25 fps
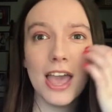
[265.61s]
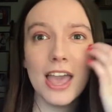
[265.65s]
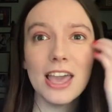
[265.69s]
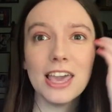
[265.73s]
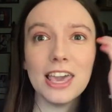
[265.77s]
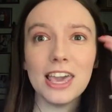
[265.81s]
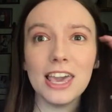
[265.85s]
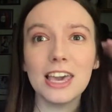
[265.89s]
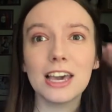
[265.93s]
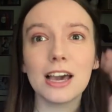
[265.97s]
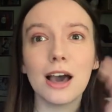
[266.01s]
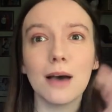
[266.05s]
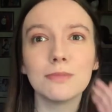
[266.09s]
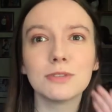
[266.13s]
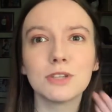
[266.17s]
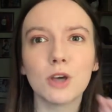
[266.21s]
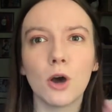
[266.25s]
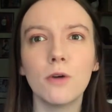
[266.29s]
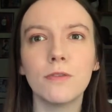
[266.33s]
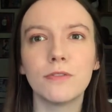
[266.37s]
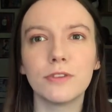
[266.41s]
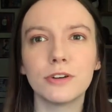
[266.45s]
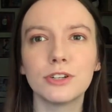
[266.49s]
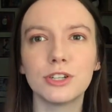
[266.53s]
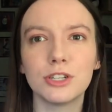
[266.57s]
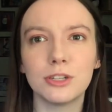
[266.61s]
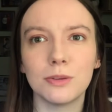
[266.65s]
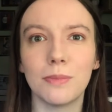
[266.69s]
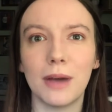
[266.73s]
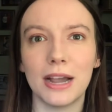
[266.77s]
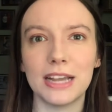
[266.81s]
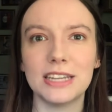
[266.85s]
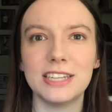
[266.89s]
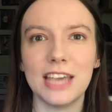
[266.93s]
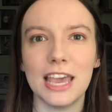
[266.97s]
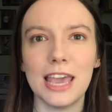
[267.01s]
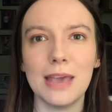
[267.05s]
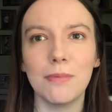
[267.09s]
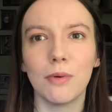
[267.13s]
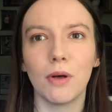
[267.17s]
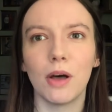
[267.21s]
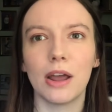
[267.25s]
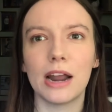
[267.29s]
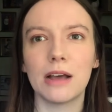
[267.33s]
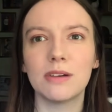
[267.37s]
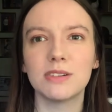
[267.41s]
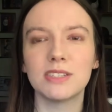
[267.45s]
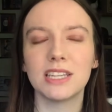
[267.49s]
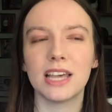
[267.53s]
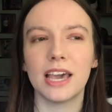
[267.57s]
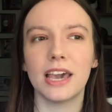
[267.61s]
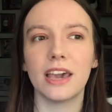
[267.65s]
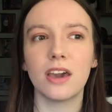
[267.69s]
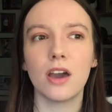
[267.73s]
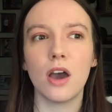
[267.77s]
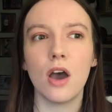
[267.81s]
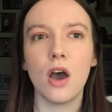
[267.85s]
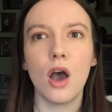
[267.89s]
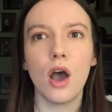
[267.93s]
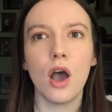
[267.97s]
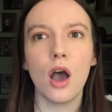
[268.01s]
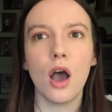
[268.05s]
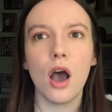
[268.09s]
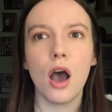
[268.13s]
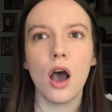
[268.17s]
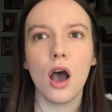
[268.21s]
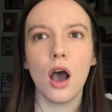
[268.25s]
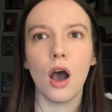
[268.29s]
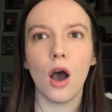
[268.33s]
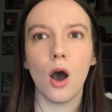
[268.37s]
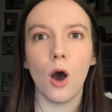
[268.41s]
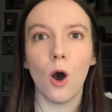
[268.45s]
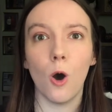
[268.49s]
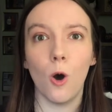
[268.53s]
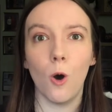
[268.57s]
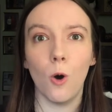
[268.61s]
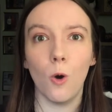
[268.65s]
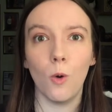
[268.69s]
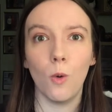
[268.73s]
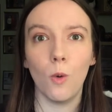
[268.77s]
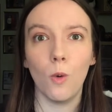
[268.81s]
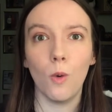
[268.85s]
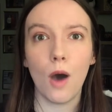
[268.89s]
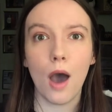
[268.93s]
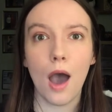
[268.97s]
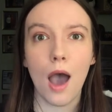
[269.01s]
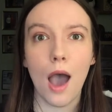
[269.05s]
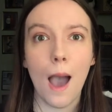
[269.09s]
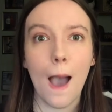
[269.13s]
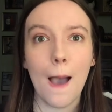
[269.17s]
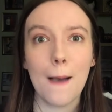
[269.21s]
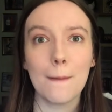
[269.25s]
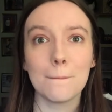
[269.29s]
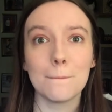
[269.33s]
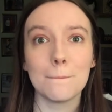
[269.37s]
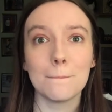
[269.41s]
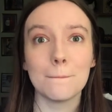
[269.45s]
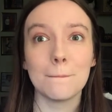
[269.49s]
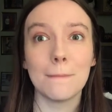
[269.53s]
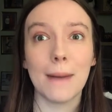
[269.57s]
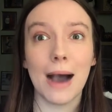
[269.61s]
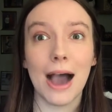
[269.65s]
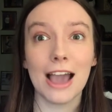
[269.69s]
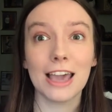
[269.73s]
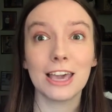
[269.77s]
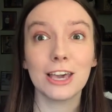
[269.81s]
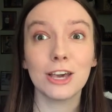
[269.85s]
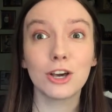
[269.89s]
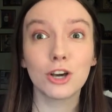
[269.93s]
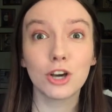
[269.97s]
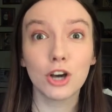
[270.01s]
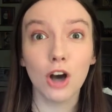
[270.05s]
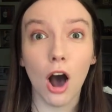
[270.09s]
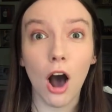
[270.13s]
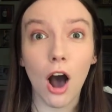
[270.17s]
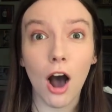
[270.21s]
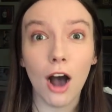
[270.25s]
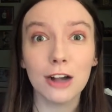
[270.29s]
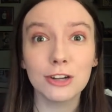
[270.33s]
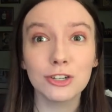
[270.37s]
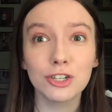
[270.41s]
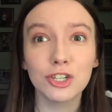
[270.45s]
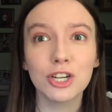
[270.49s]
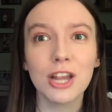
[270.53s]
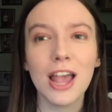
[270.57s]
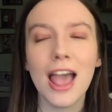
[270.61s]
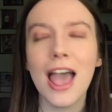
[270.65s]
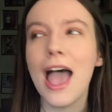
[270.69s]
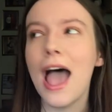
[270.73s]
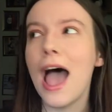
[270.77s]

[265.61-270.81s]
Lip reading: He comes over to my table, and I was like, oh my gosh.